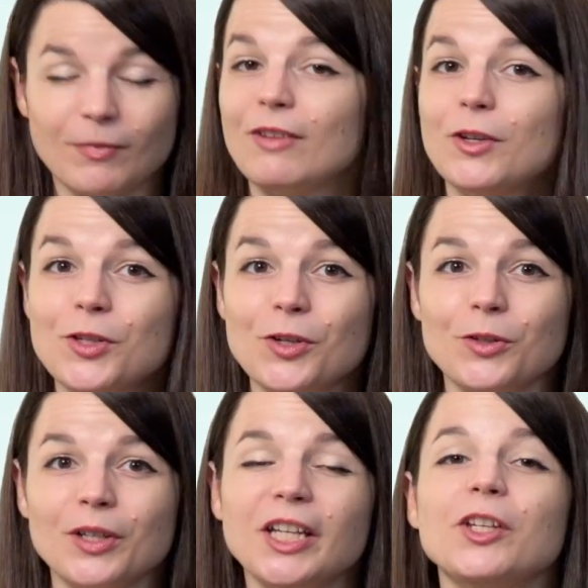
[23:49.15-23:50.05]
If you
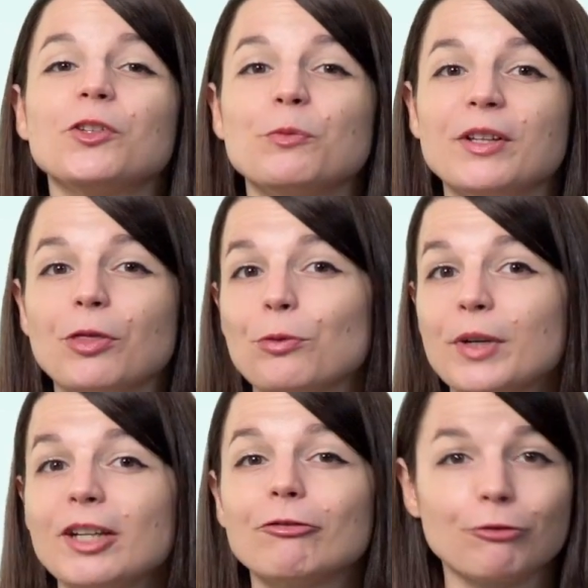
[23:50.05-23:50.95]
do, you'll win
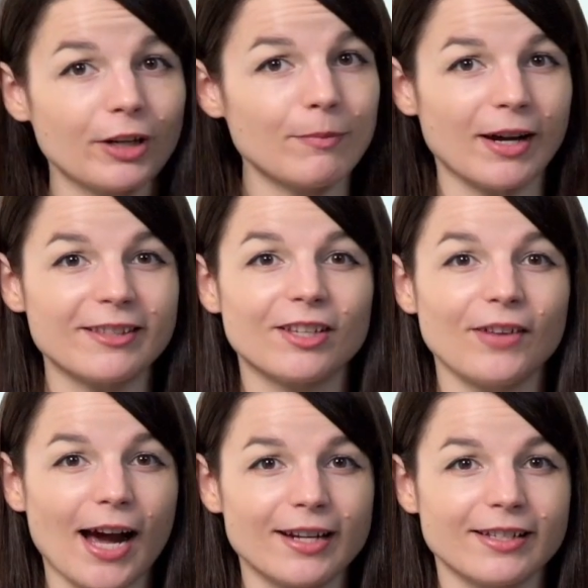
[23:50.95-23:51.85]
3 free months of
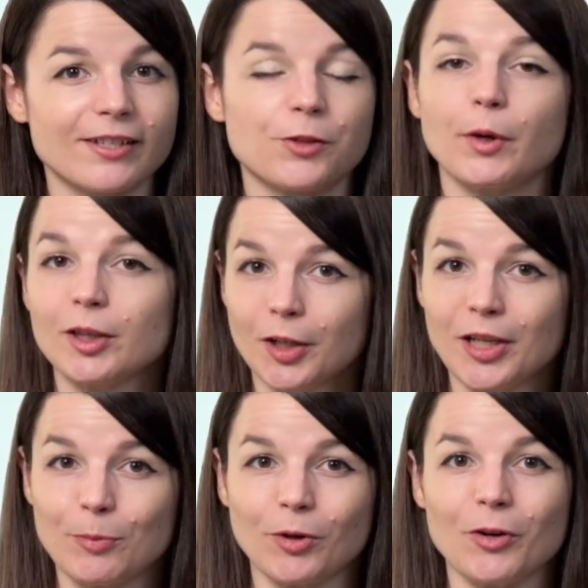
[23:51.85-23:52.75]
access to our
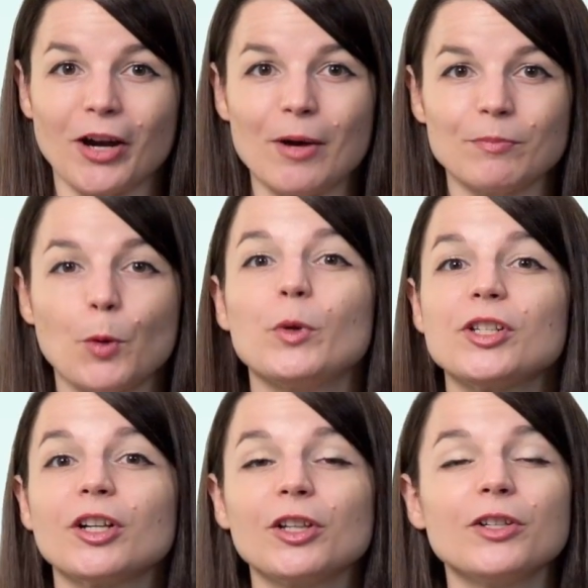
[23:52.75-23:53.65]
learning program,
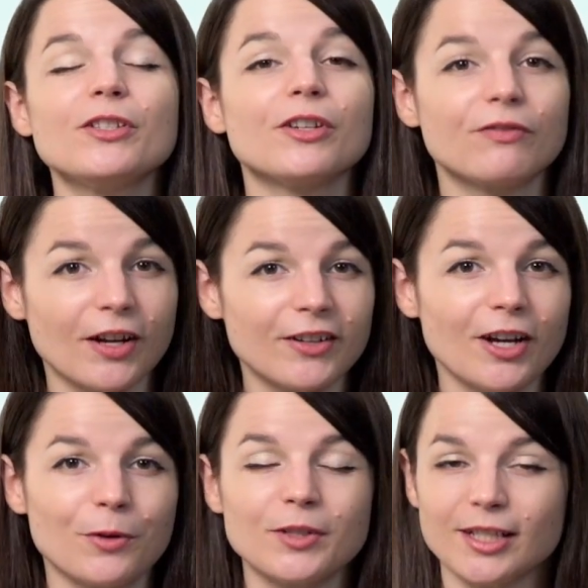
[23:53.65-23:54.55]
which includes your
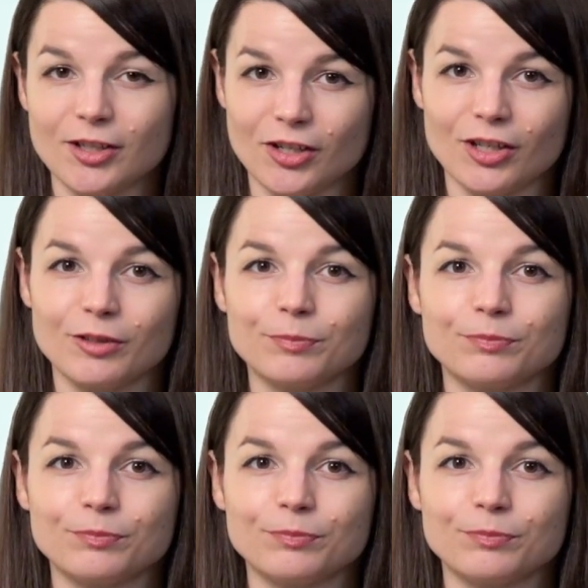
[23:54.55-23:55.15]
very own teacher.